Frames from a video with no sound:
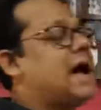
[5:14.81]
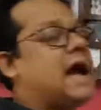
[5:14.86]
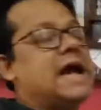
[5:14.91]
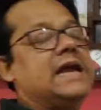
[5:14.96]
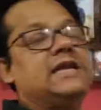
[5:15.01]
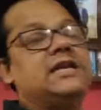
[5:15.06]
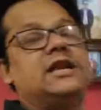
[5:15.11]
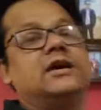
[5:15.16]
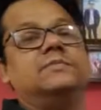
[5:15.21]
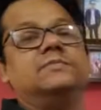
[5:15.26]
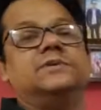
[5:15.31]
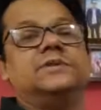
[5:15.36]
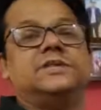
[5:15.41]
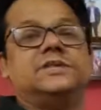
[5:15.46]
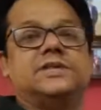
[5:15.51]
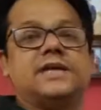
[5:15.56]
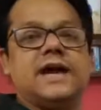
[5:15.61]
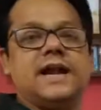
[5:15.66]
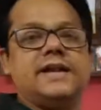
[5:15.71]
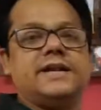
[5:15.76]
items
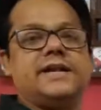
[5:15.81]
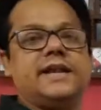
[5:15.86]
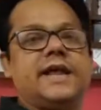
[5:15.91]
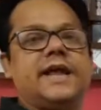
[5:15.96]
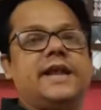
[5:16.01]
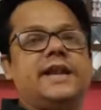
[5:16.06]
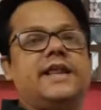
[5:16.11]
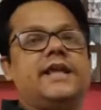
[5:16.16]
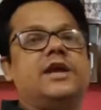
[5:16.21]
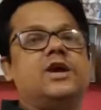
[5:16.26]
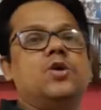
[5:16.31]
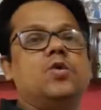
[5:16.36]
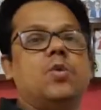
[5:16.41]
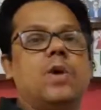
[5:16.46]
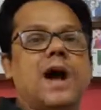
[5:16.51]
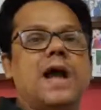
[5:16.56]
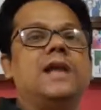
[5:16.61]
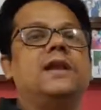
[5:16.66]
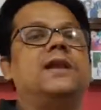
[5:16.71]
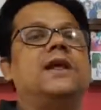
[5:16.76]
containing
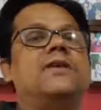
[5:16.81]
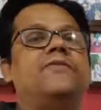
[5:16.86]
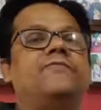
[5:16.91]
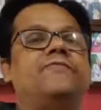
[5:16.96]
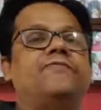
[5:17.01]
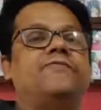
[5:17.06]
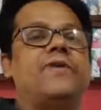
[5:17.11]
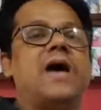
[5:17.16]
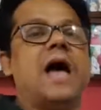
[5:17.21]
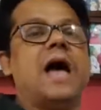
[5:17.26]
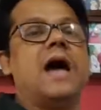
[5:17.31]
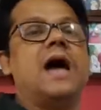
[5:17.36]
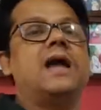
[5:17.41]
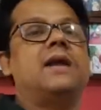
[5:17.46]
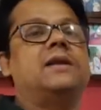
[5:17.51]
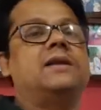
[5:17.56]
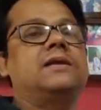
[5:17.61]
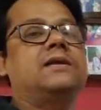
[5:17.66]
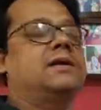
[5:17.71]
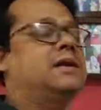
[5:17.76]
oil and
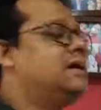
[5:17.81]
fat